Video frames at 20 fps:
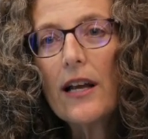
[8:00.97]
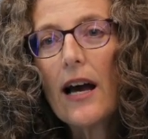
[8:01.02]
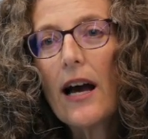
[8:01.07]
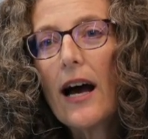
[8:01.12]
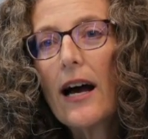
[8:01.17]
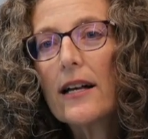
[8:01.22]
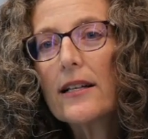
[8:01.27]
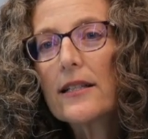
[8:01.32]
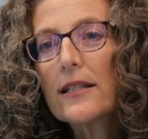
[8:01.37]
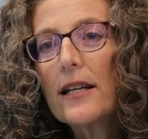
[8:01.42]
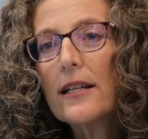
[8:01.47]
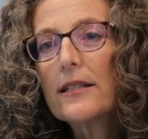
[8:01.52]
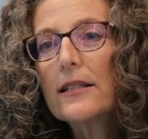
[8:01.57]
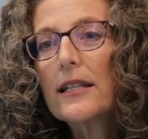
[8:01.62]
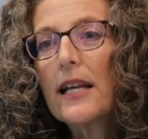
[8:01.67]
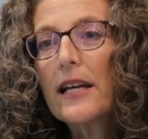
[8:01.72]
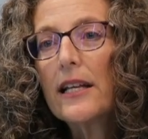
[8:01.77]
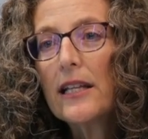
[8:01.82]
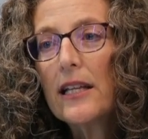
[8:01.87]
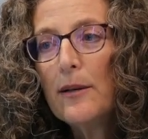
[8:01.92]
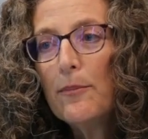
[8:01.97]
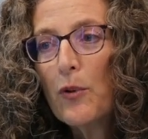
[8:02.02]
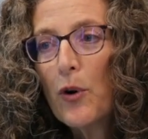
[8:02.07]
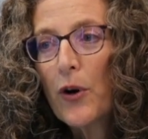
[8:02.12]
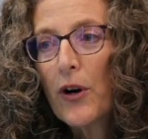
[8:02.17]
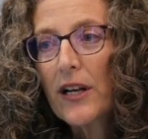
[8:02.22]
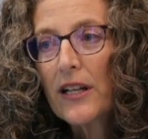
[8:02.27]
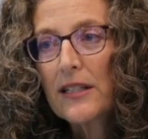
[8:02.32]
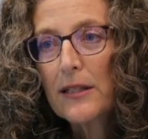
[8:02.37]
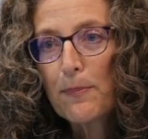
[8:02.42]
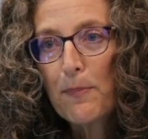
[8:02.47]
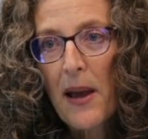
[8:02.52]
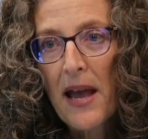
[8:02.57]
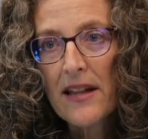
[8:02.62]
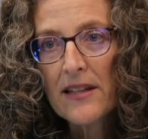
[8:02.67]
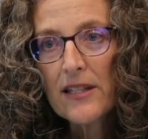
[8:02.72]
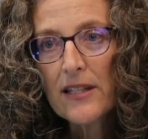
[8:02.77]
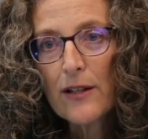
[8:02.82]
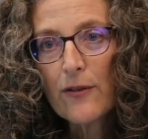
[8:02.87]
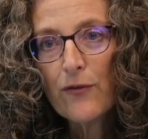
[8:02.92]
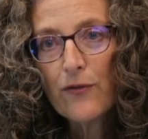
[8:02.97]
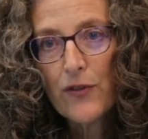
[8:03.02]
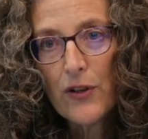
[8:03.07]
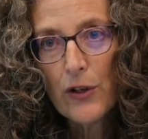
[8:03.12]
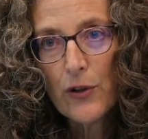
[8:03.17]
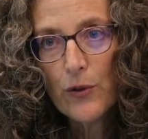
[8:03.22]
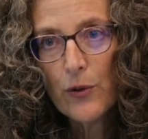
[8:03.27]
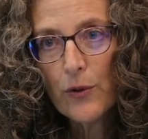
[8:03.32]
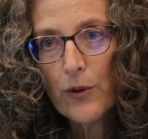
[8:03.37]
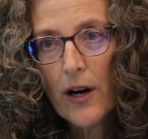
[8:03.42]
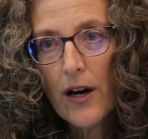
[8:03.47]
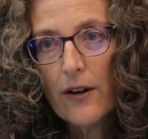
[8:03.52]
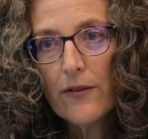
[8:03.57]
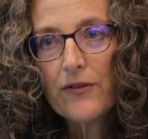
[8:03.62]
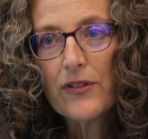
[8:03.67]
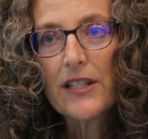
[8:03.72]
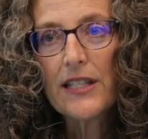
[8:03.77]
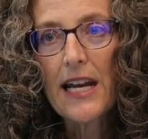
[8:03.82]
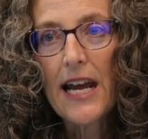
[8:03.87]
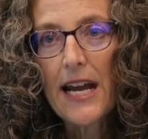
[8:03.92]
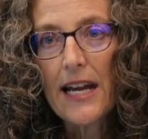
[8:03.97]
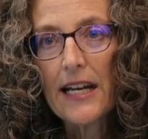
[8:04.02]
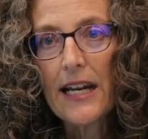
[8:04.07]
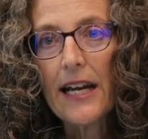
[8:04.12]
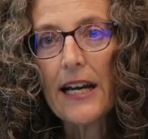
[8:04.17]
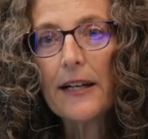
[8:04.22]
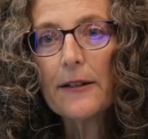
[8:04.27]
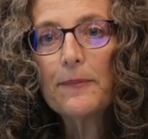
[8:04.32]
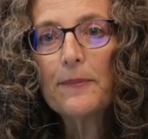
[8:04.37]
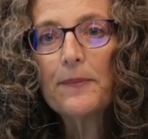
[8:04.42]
has a slightly more expansive view of standing.